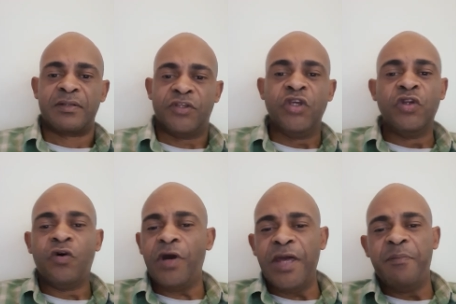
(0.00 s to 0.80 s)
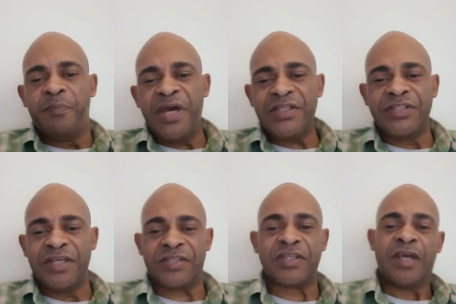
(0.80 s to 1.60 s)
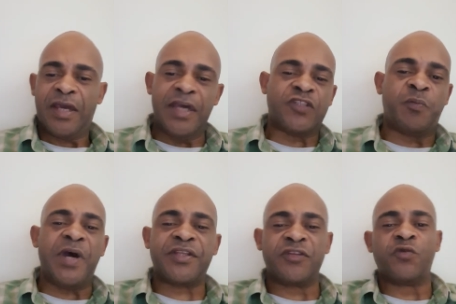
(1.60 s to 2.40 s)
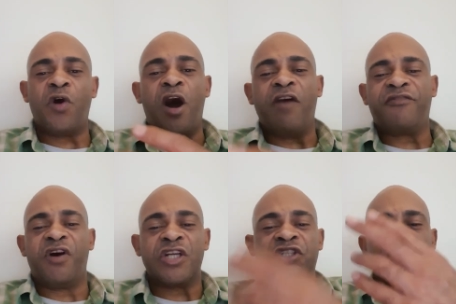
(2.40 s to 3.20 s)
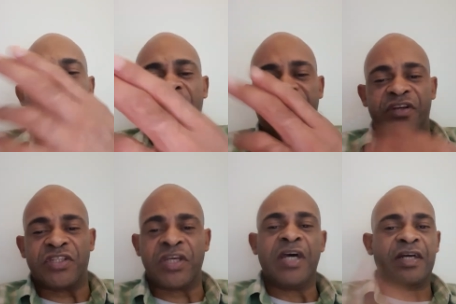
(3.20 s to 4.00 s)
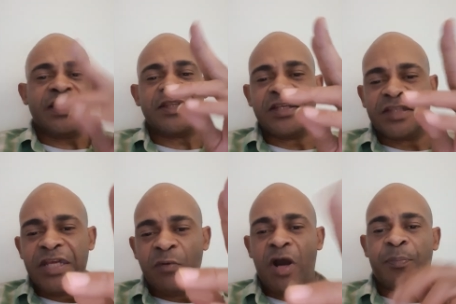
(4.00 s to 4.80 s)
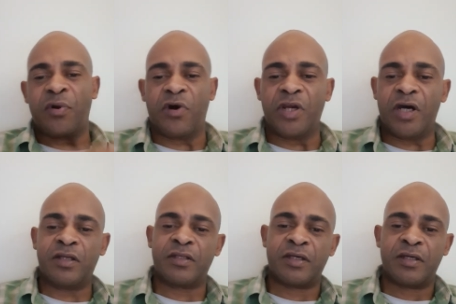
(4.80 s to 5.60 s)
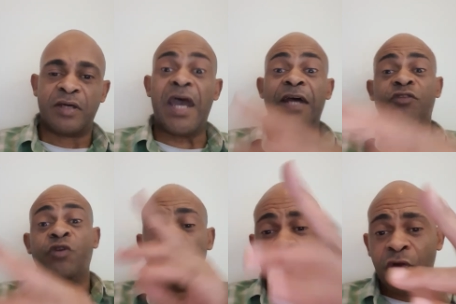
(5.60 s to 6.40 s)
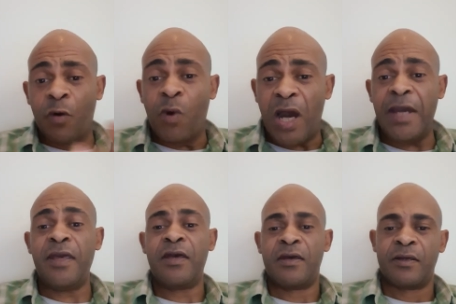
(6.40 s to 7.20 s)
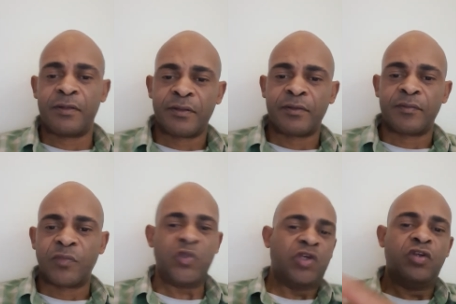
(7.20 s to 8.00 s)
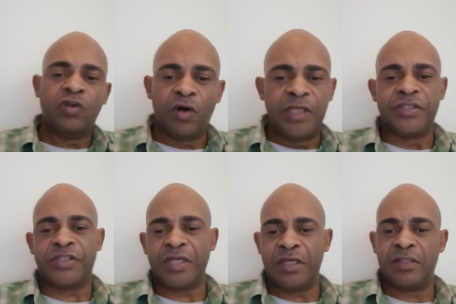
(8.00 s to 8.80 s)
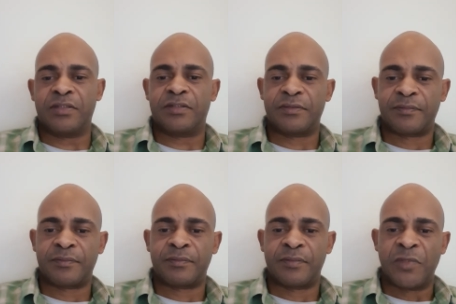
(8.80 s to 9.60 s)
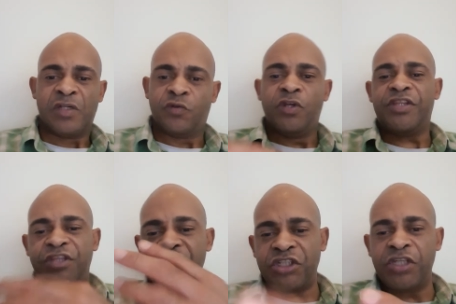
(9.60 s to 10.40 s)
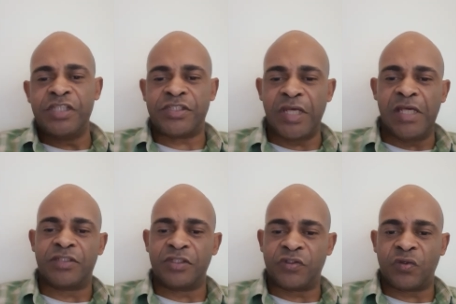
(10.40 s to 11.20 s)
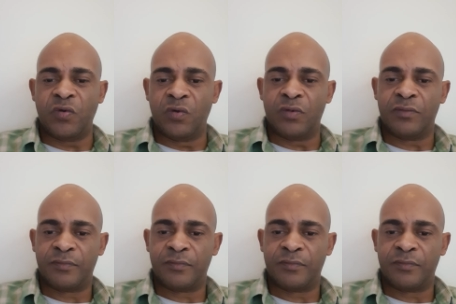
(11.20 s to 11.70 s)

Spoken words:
Do you know in business it's better to offer a service than to deal with a product? And do you know why? Do you know these things? Do they teach these things in school?